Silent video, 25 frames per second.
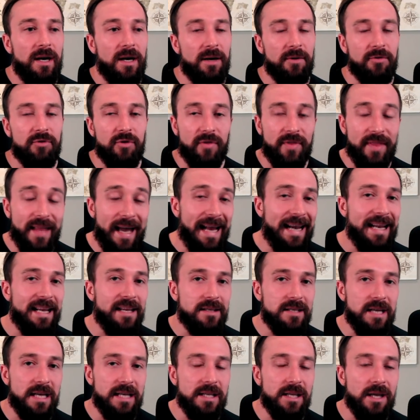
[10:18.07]
So that
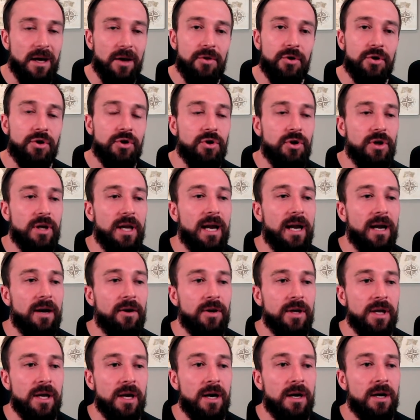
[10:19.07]
is another good
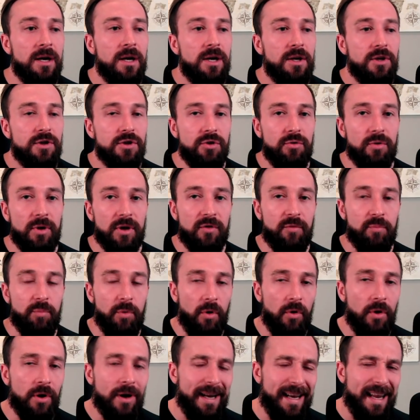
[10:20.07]
area to
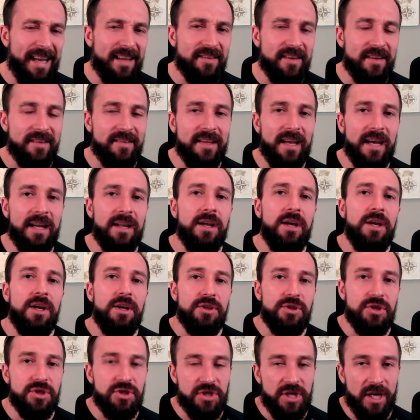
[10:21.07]
explore. And as I said,
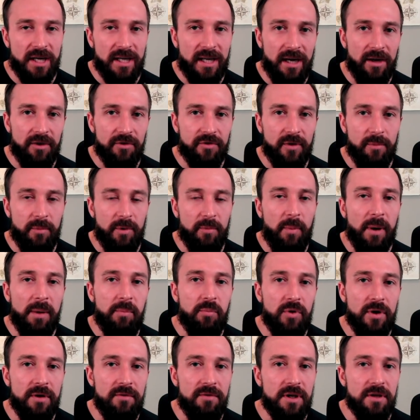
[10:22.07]
just check out some of my
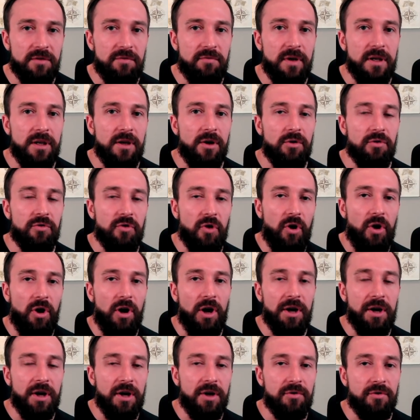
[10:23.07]
previous videos
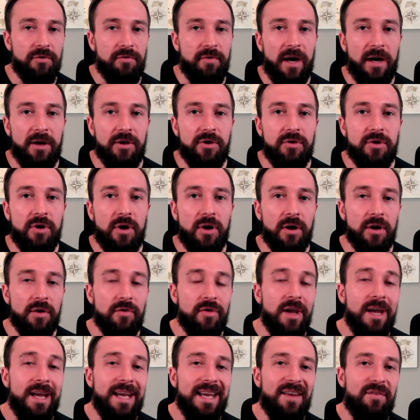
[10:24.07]
on undervalued cards
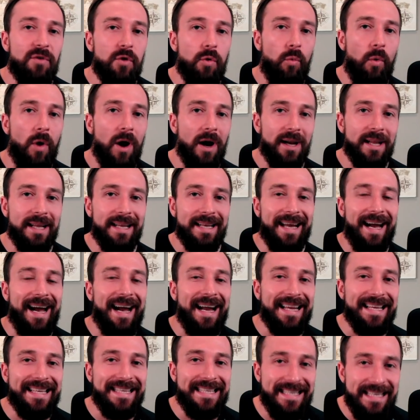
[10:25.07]
if you want an
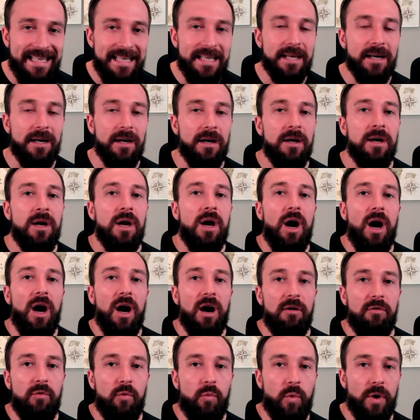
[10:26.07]
idea
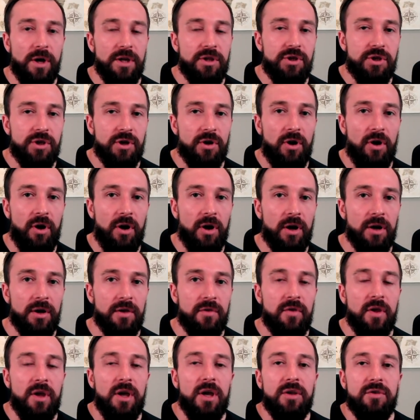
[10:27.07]
of which
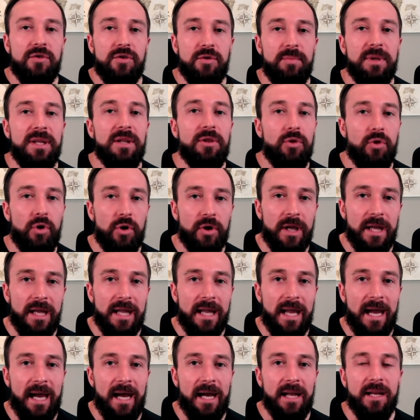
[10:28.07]
cards to be looking
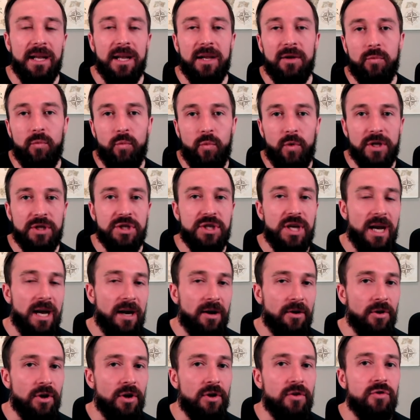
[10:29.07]
at and which
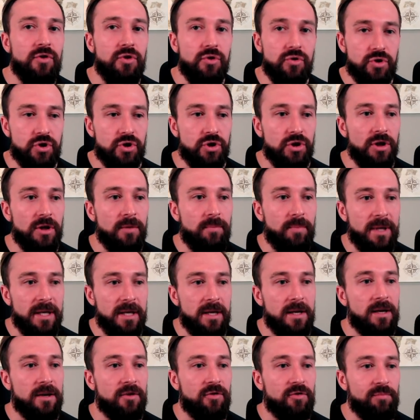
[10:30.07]
areas you should
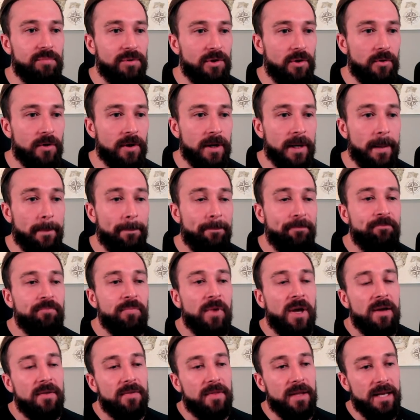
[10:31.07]
be exploring.
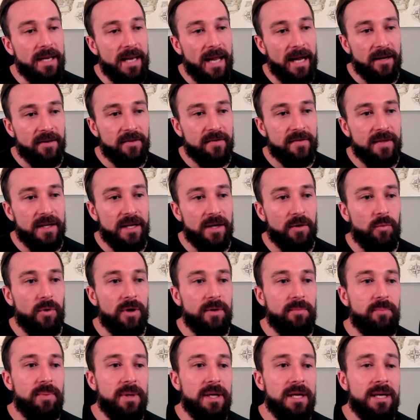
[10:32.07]
The next thing
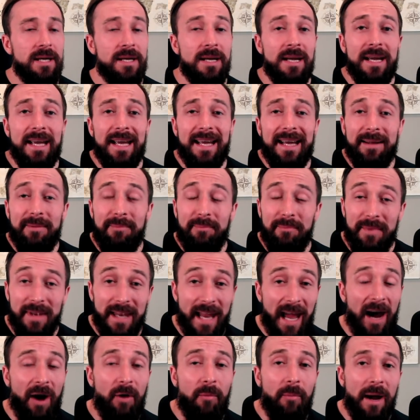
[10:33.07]
would be,
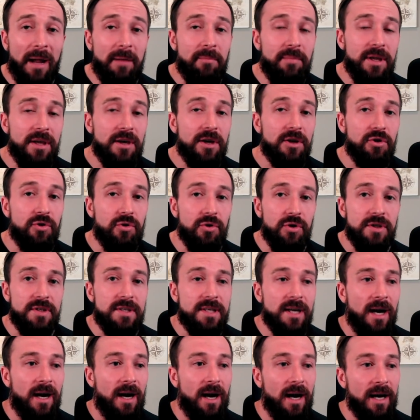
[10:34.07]
now might be a good
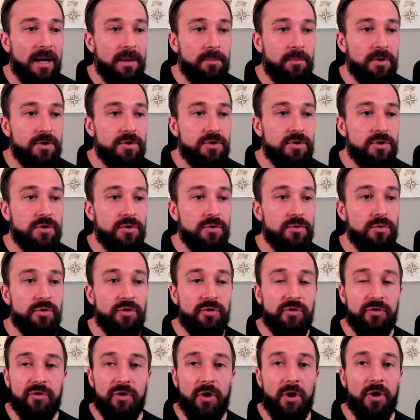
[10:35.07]
time to
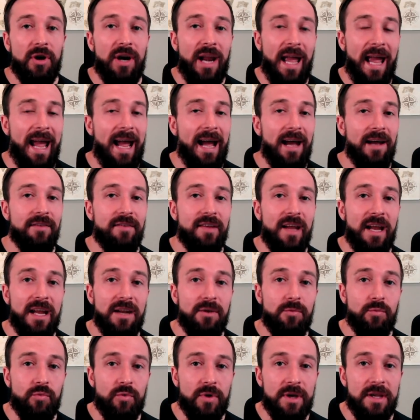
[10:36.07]
start as a
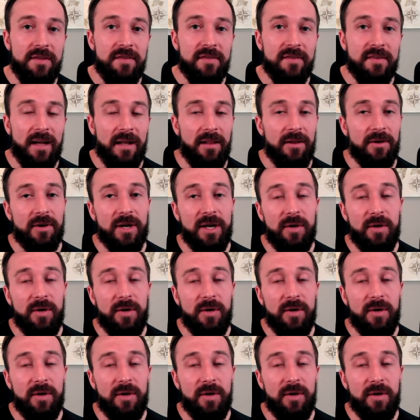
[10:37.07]
reseller.